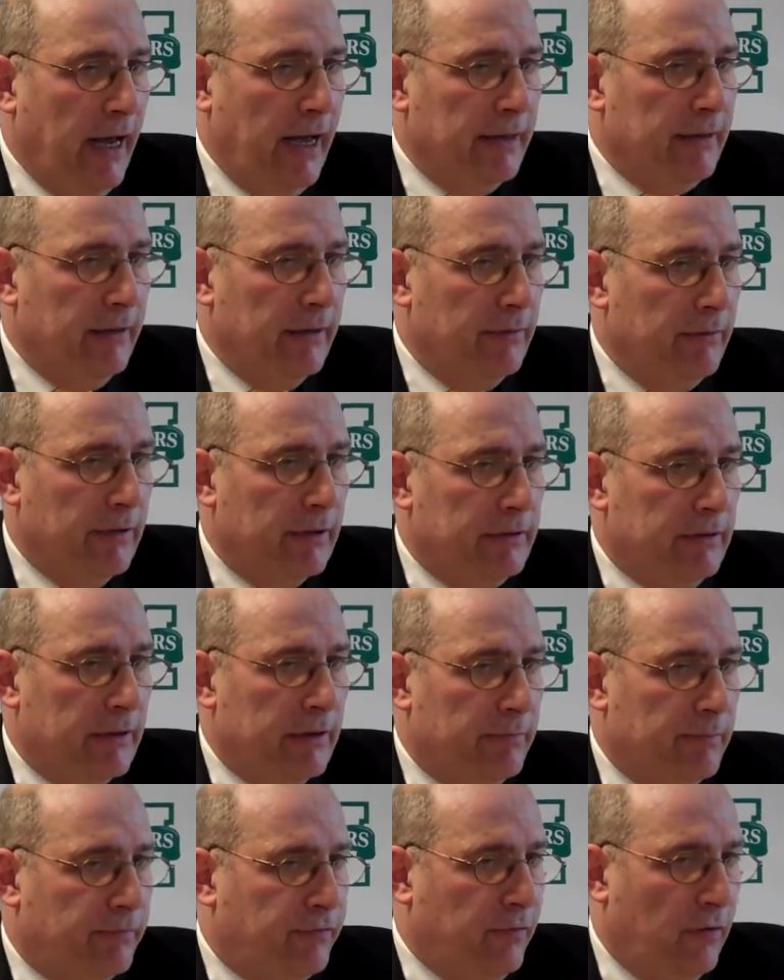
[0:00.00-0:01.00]
that. I really did
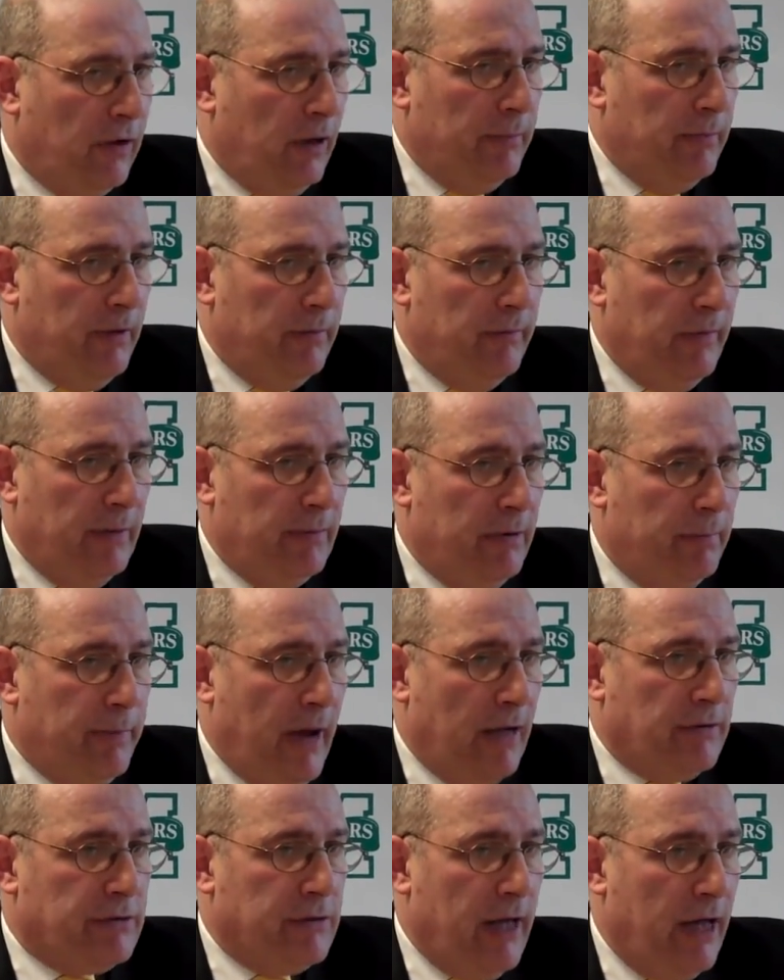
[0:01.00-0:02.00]
it. Fall, maybe it
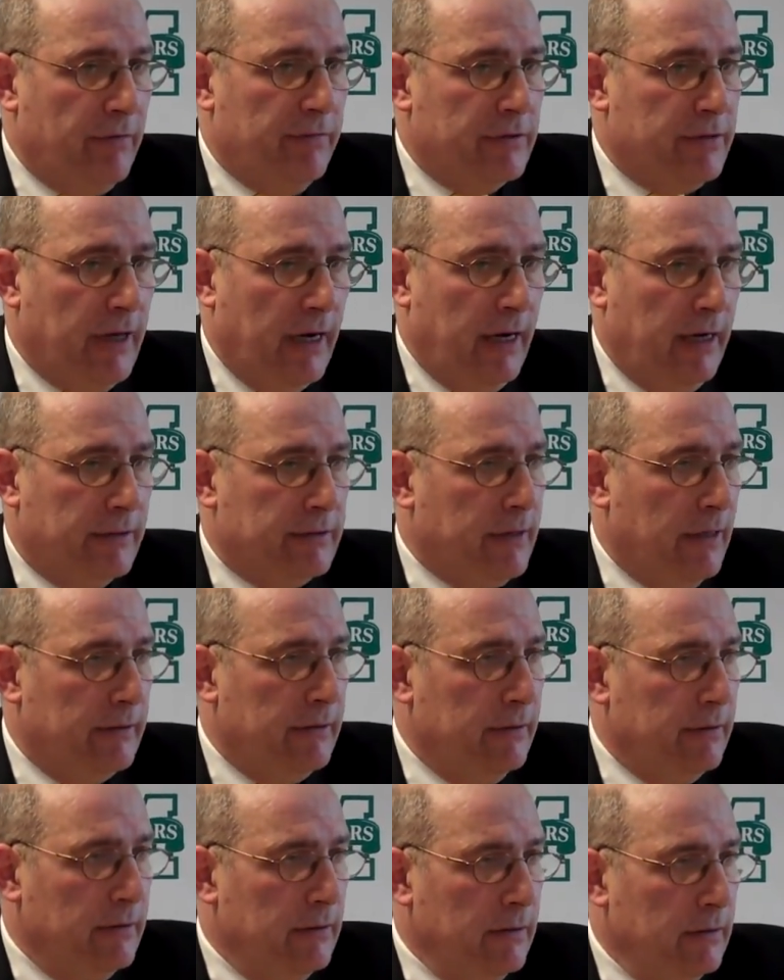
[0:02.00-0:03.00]
bounced out of his it, hands. It was,
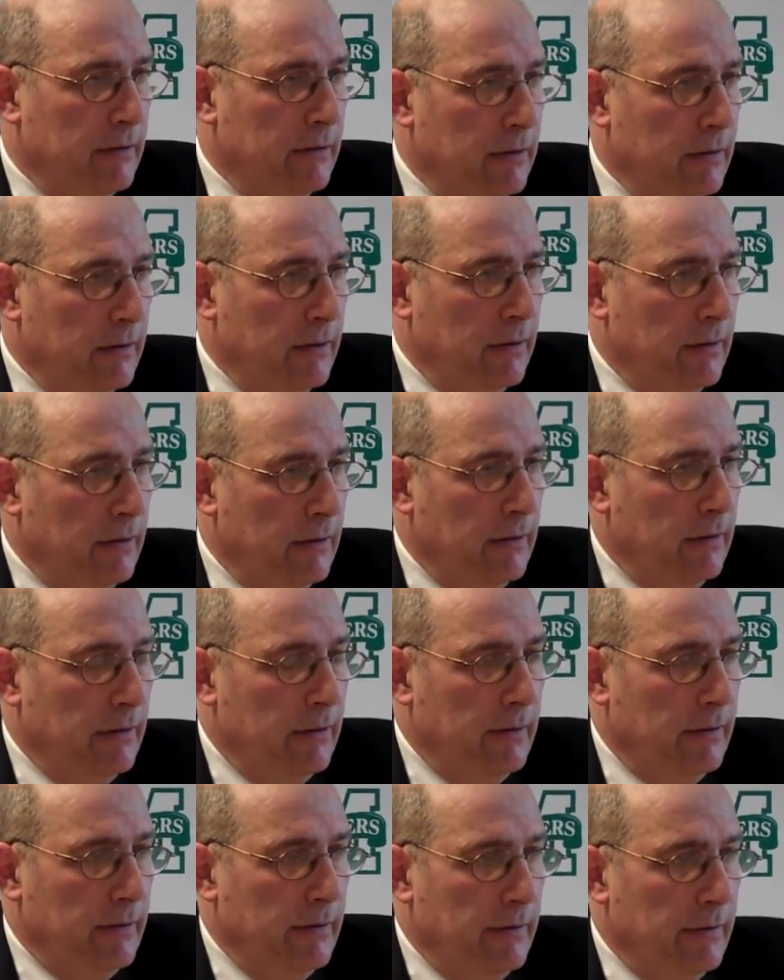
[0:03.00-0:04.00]
we were kind of
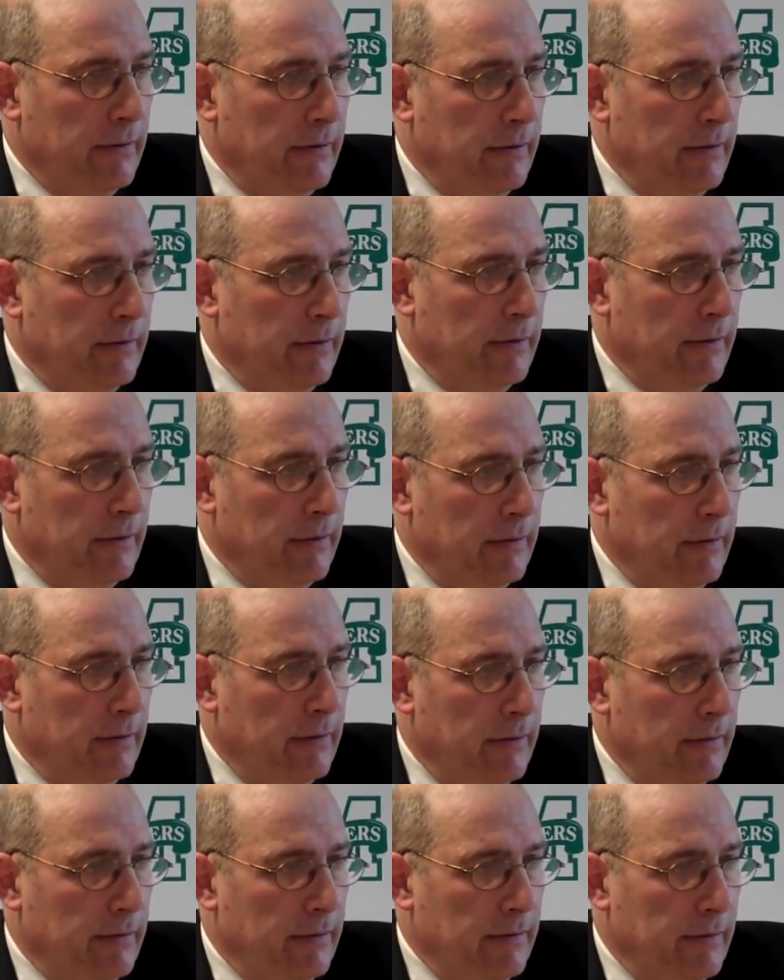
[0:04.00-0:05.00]
obscured because there was a,
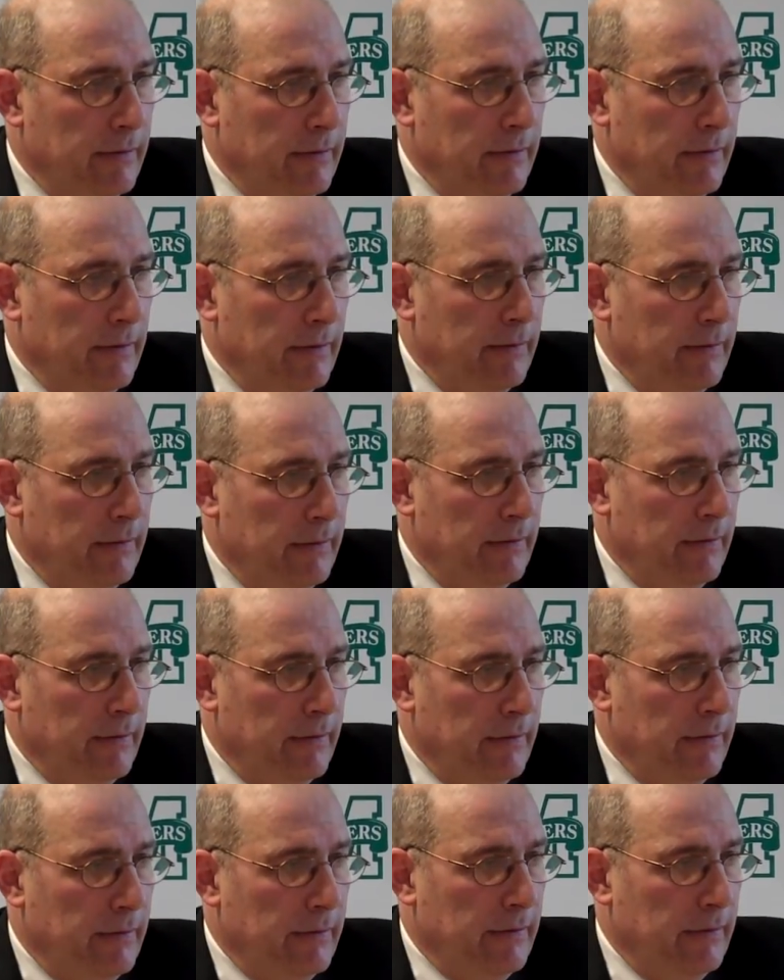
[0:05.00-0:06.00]
just a mass of people in
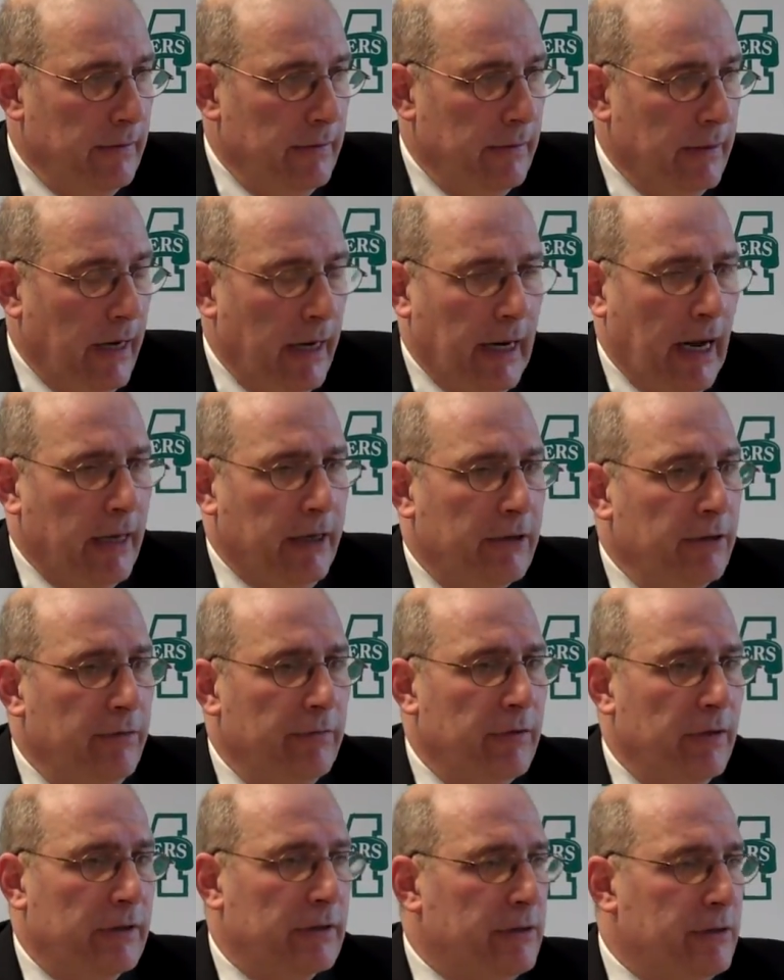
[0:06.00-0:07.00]
that corner. I saw. I,
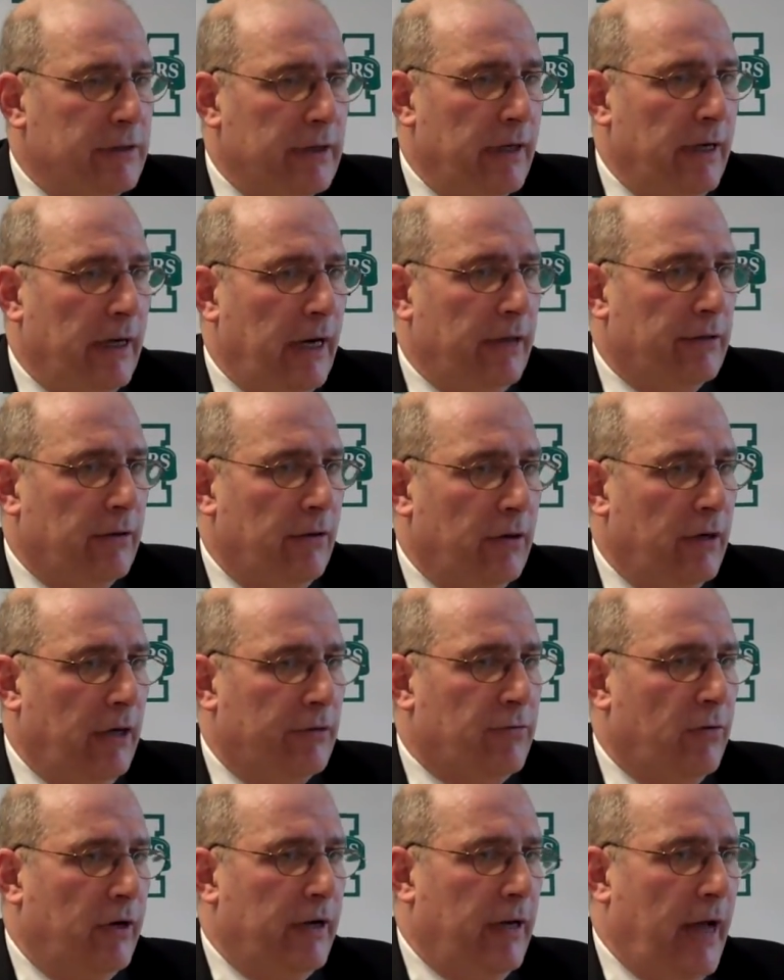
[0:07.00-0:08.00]
couldn't really see it. I thought. I, oh,
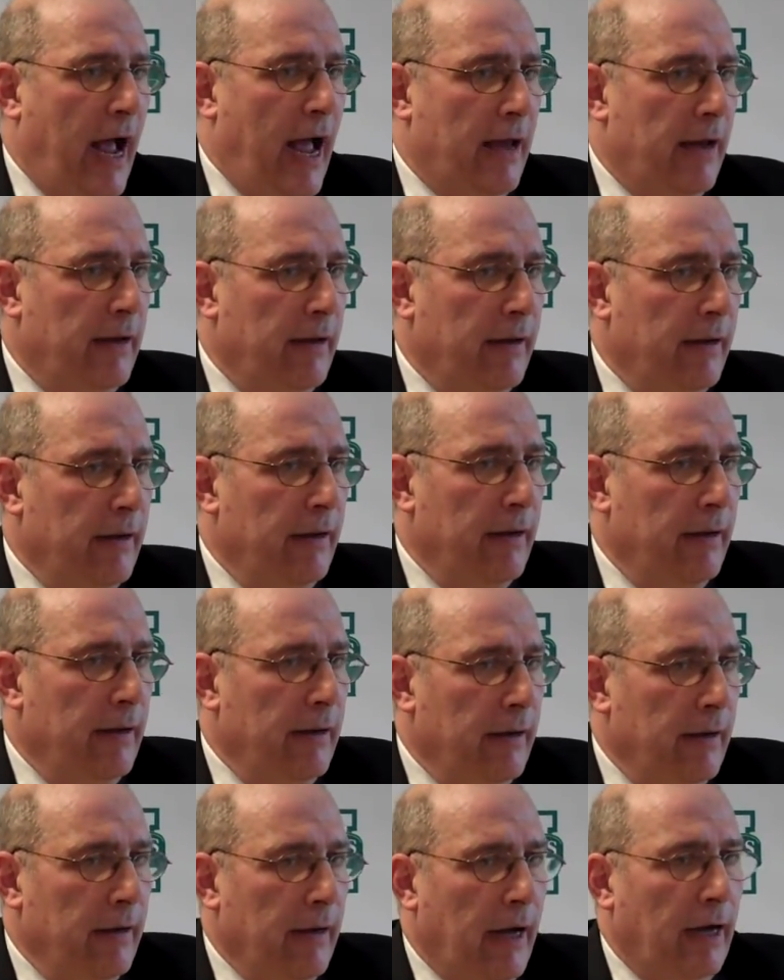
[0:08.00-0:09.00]
thought he, oh, had, did grab the
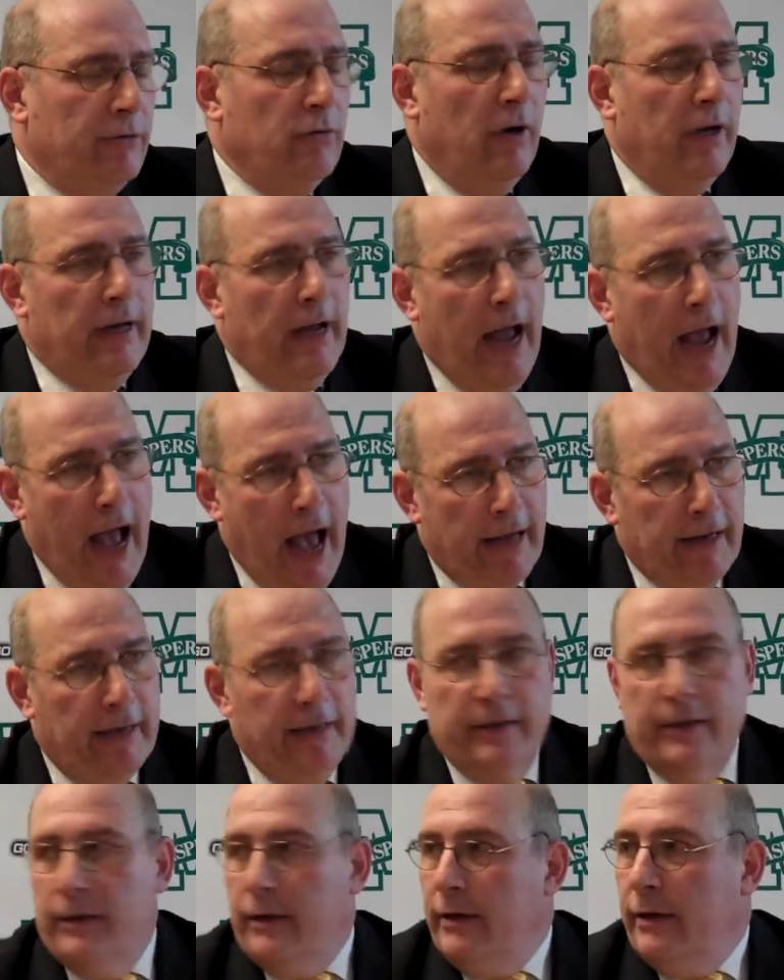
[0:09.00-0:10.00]
defensive. I thought he had
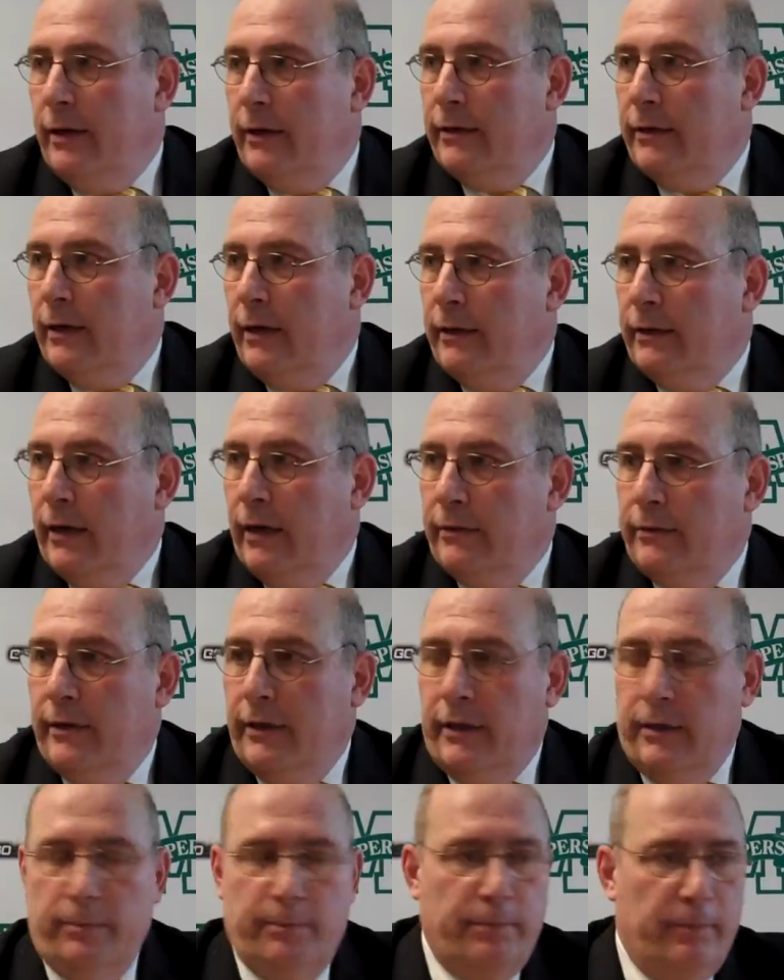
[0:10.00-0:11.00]
it, and then I, I,
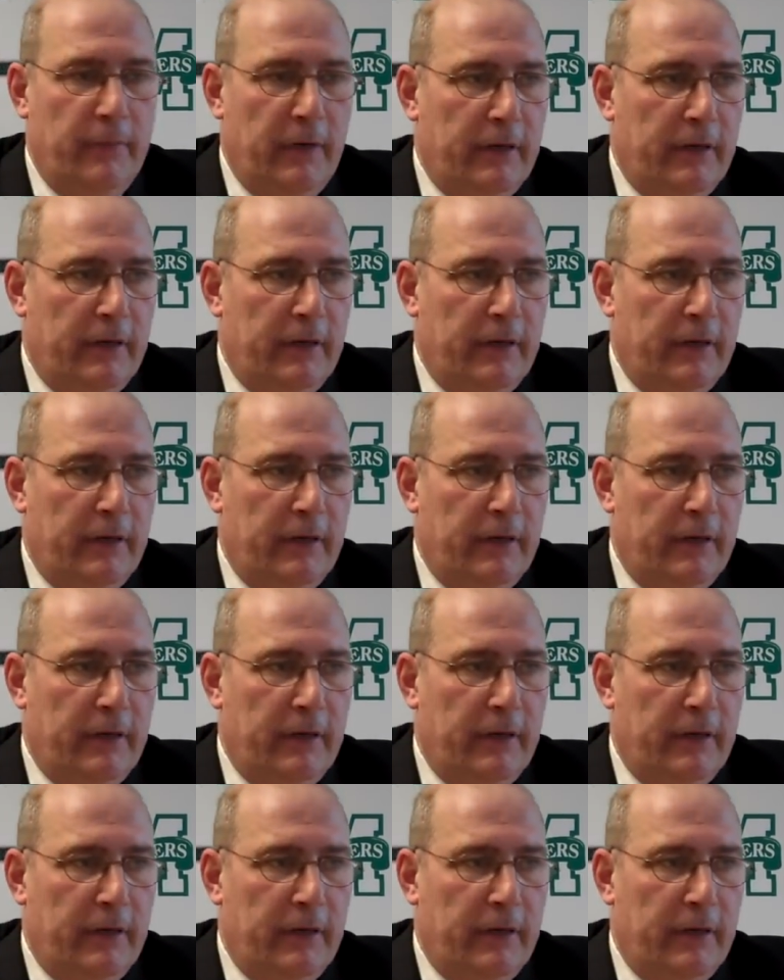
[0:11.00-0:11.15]
think it.